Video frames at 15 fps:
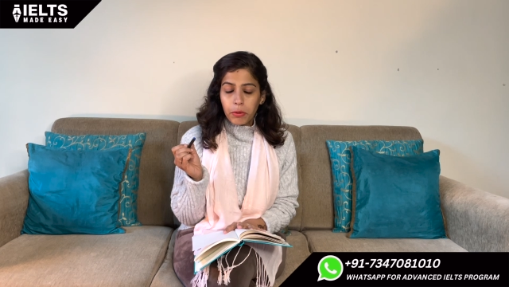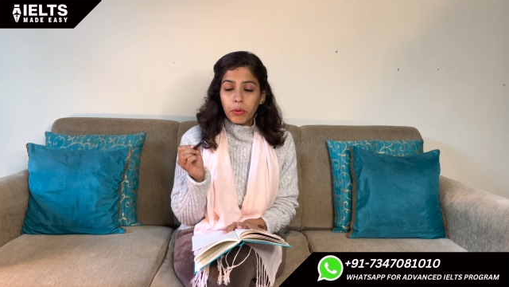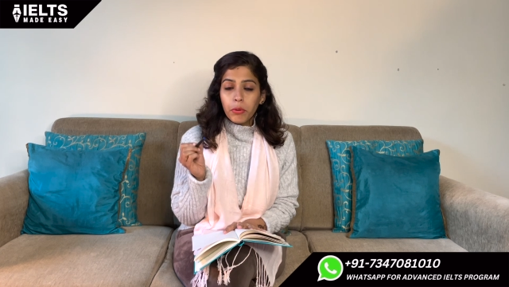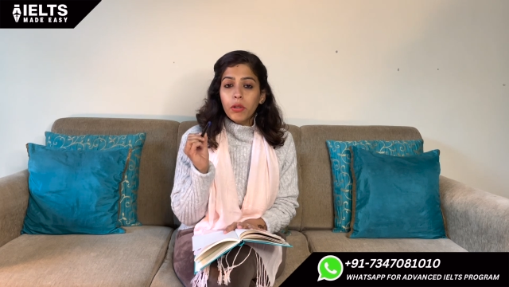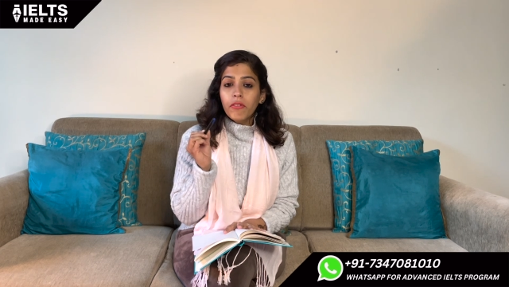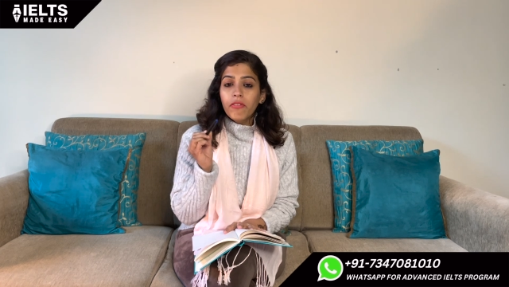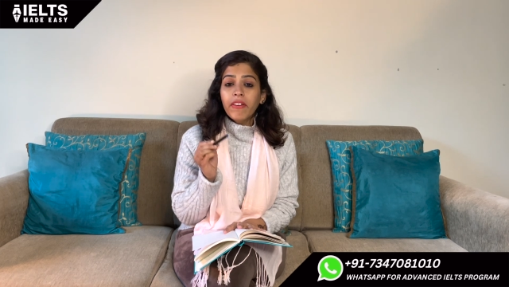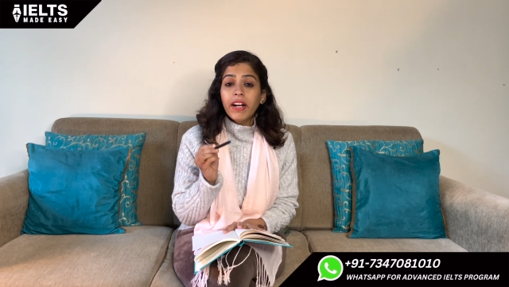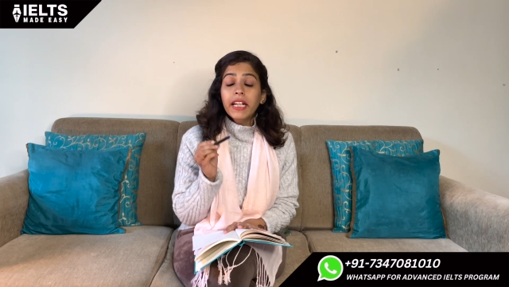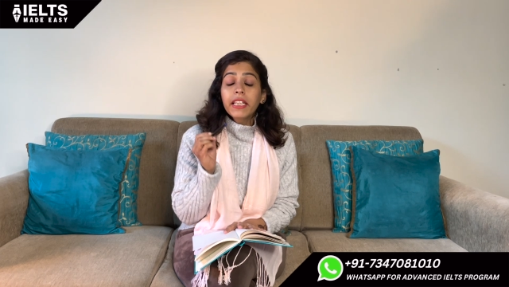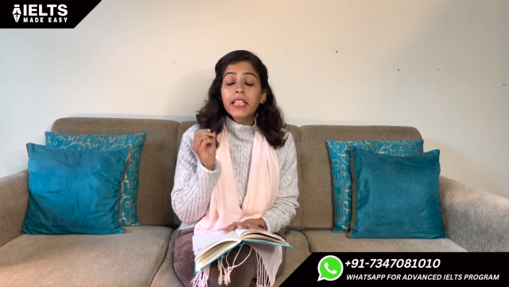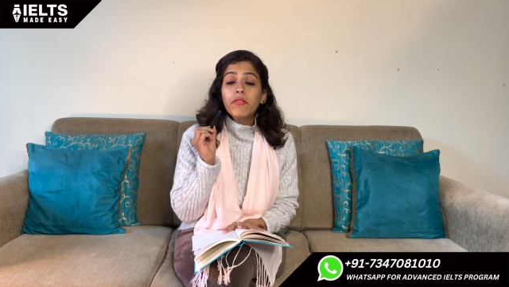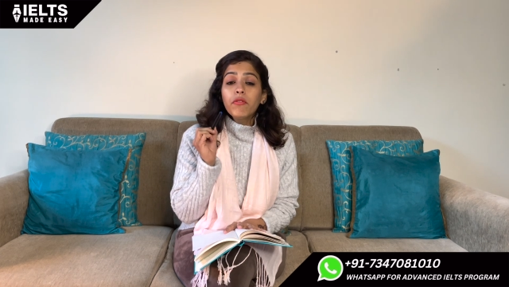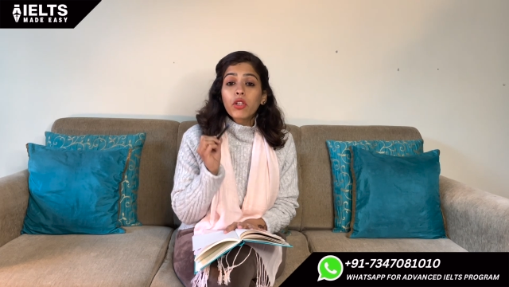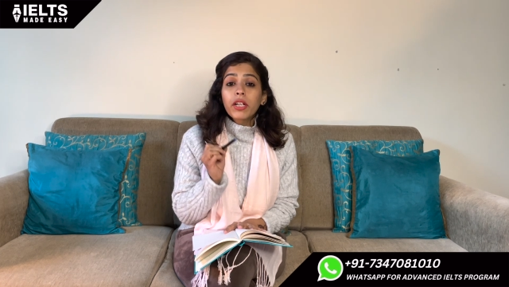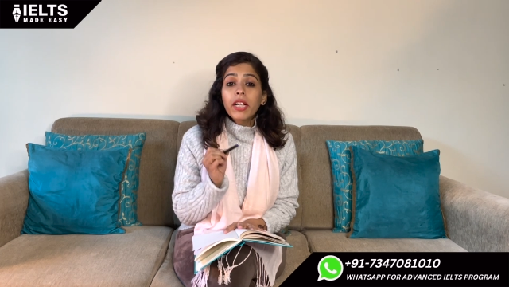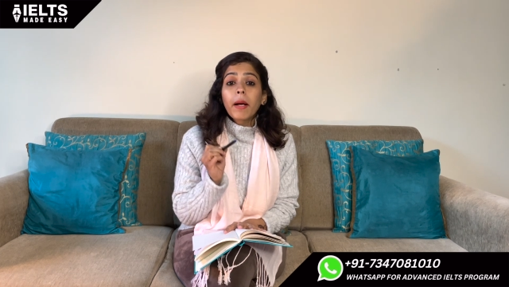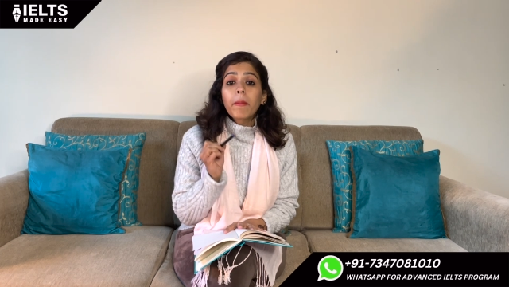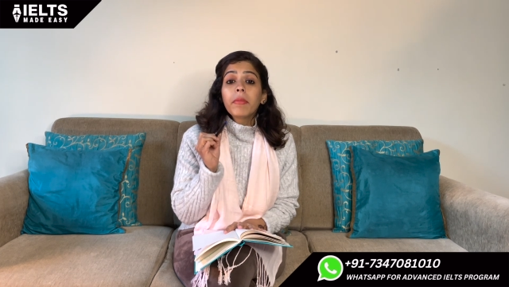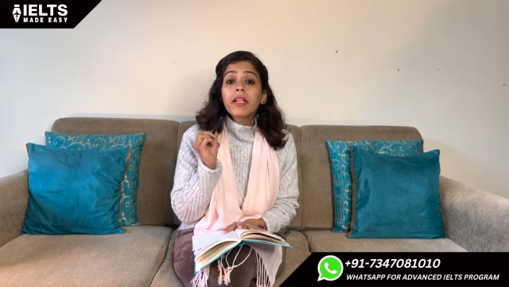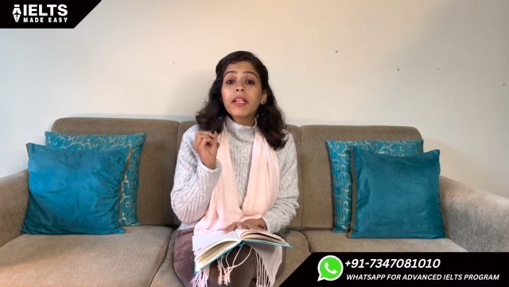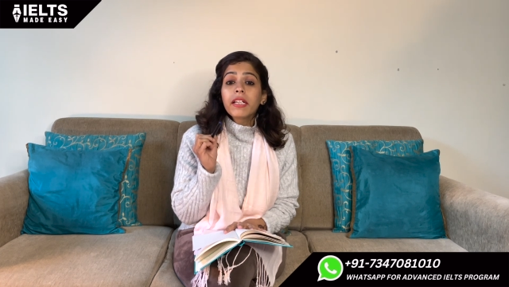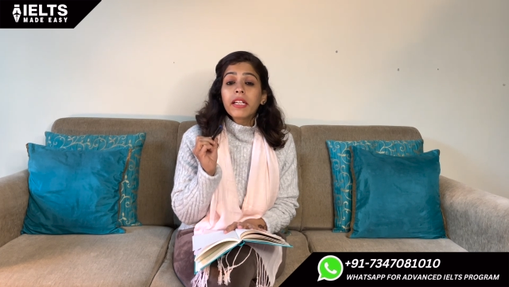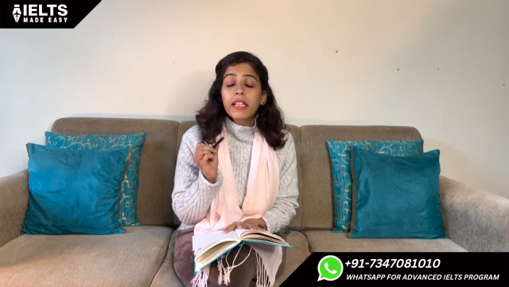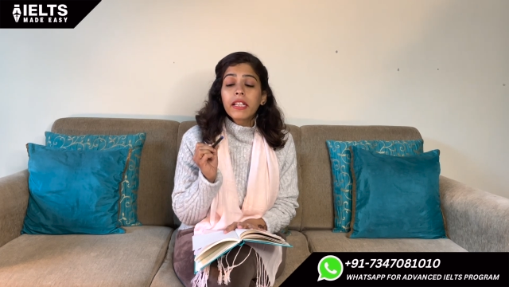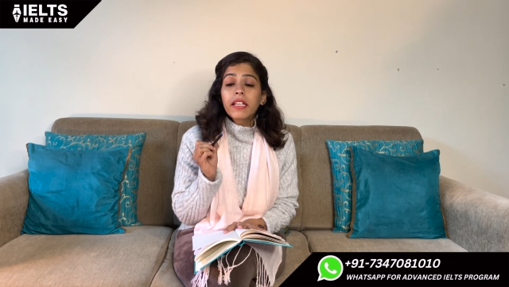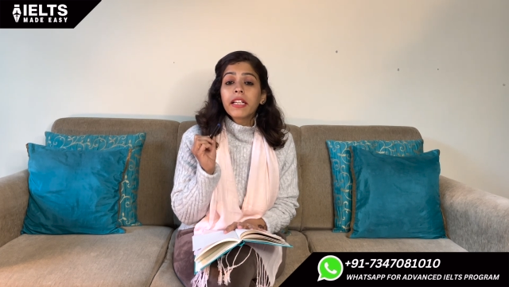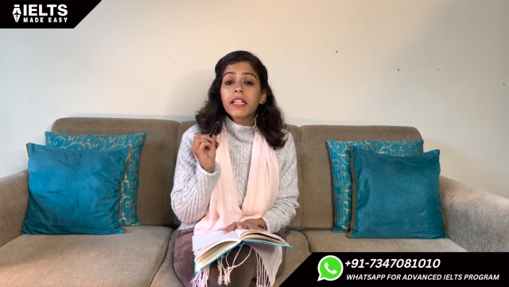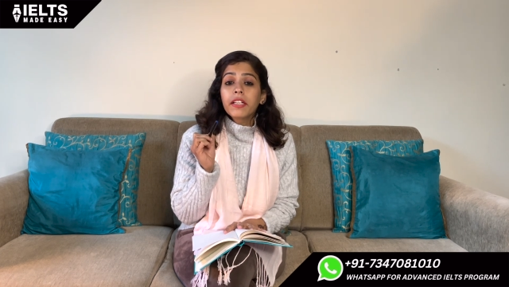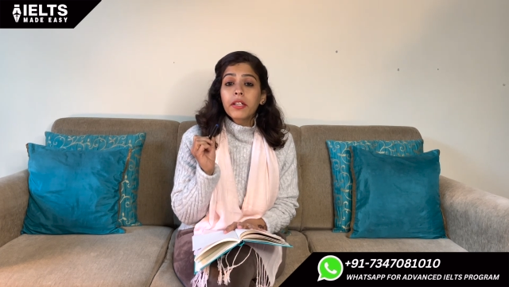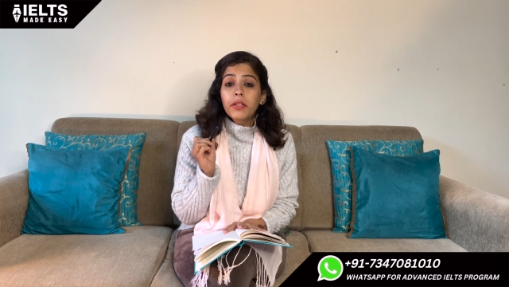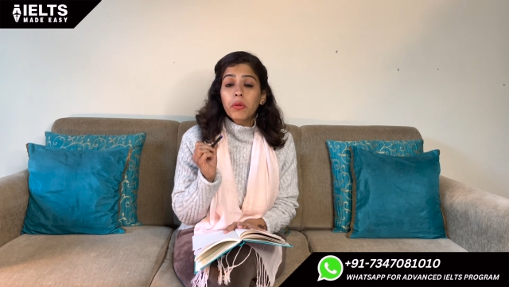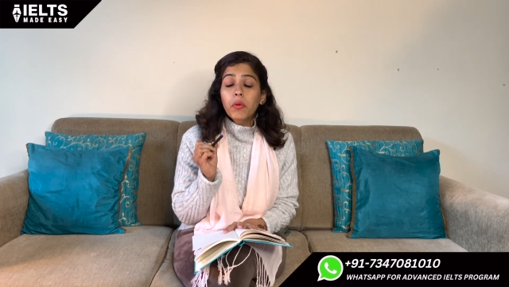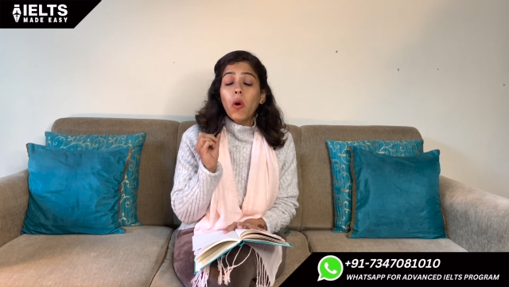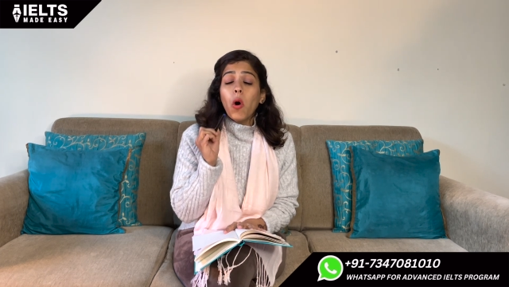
you'll find the vocabulary related to